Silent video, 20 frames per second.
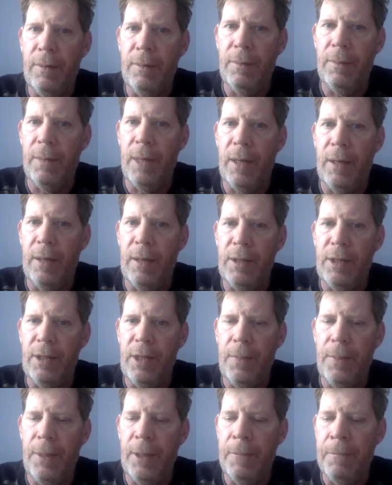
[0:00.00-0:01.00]
modern
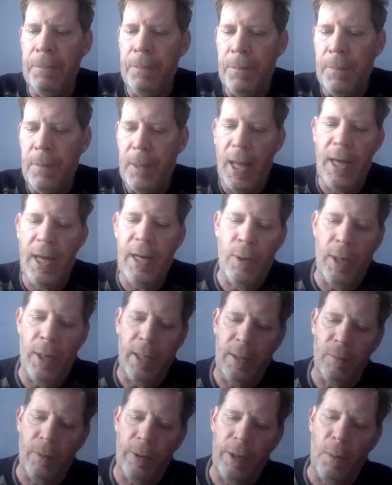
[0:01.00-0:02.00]
shipping.
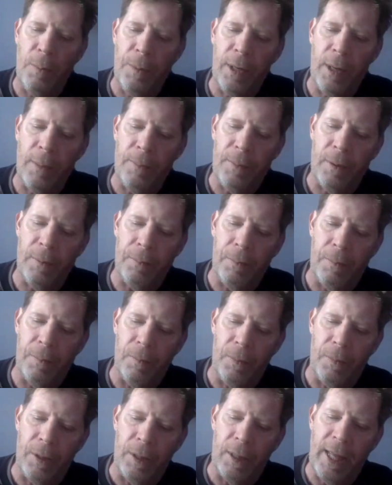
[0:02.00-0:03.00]
Anyway, we opened up the,
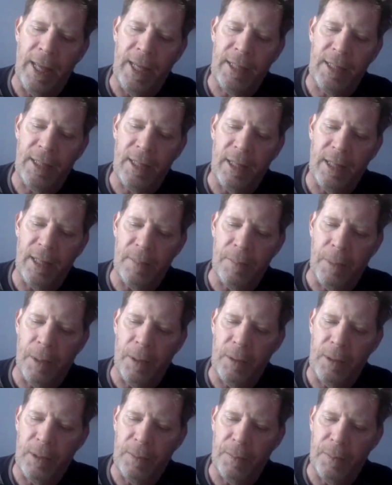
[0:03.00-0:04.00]
the lakes to these
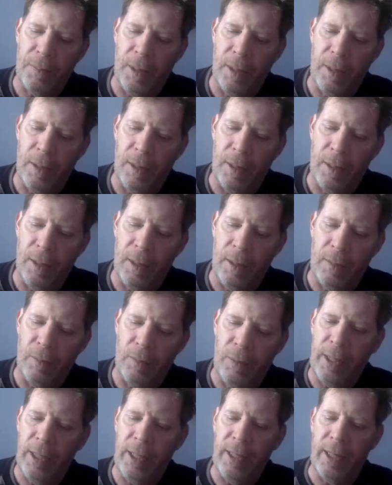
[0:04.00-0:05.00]
boats, and
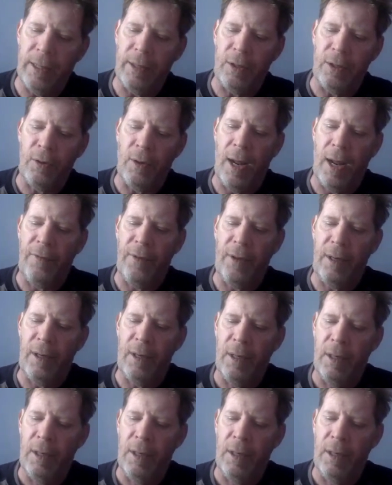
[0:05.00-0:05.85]
we didn't get the traffic